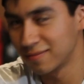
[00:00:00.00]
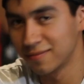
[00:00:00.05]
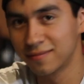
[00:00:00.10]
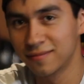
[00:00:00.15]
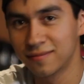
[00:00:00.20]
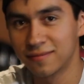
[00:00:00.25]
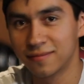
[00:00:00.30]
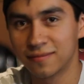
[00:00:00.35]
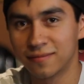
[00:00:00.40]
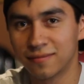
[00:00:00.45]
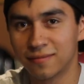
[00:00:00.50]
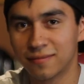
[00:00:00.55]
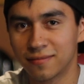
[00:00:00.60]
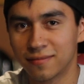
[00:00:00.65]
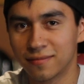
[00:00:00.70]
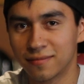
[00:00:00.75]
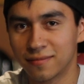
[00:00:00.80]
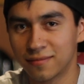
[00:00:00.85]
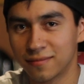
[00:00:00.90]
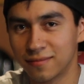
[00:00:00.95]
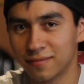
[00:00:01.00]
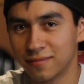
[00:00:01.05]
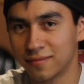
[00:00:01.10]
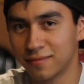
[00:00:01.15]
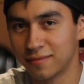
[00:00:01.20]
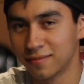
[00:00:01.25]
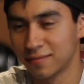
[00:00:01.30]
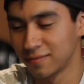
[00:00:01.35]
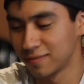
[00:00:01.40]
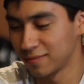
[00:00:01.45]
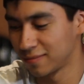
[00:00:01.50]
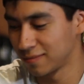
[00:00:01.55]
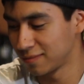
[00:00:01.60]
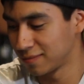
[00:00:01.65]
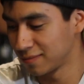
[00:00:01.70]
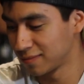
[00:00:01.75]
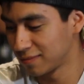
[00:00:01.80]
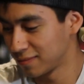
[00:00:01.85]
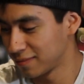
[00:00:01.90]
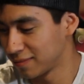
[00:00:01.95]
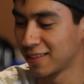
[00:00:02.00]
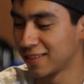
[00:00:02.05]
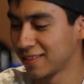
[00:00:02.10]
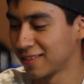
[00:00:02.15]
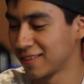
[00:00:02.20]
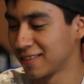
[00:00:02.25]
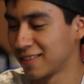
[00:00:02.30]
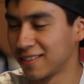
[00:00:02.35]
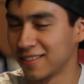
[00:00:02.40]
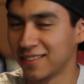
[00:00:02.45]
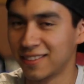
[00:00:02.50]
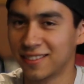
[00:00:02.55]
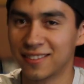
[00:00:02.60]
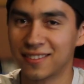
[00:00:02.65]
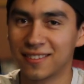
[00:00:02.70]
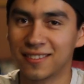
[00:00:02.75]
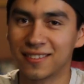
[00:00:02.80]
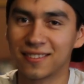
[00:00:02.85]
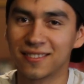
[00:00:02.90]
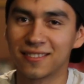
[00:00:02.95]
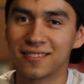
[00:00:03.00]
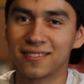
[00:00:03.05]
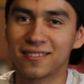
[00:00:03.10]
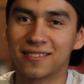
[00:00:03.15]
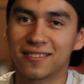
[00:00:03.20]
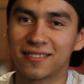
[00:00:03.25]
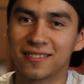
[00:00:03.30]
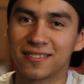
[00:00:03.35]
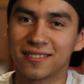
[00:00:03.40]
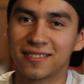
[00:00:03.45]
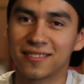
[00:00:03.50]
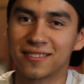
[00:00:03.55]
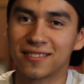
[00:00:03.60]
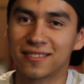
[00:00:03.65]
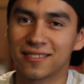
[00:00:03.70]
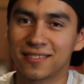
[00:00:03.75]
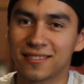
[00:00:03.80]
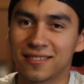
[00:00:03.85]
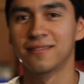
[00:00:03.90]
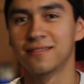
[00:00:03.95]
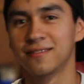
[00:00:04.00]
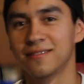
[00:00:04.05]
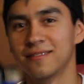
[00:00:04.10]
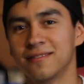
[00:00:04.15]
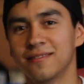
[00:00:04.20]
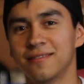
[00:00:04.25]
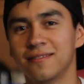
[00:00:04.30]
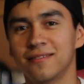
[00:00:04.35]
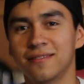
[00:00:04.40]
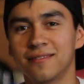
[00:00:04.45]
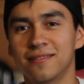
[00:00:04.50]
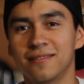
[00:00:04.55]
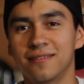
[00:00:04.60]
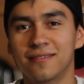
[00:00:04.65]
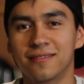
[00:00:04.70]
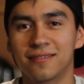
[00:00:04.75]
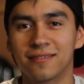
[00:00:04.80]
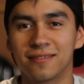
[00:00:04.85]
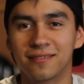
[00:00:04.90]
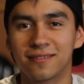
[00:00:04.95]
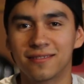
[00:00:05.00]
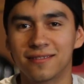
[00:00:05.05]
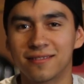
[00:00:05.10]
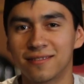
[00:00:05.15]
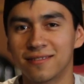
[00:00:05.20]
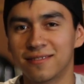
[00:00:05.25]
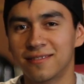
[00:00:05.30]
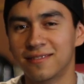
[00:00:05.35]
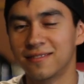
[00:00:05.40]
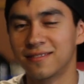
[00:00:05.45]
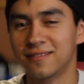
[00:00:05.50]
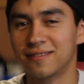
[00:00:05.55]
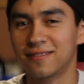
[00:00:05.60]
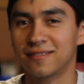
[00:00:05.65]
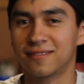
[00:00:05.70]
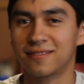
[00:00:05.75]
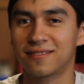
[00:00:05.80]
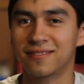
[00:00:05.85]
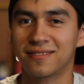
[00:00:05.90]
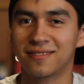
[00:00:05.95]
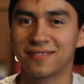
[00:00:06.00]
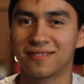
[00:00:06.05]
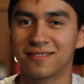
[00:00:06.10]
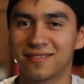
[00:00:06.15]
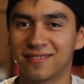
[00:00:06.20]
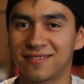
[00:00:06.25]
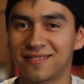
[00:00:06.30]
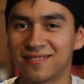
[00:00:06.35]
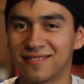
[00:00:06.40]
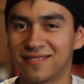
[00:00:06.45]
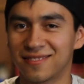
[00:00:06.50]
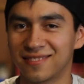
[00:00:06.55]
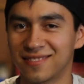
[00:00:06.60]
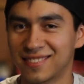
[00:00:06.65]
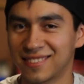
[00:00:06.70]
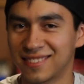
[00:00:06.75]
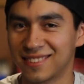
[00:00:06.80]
(not speaking)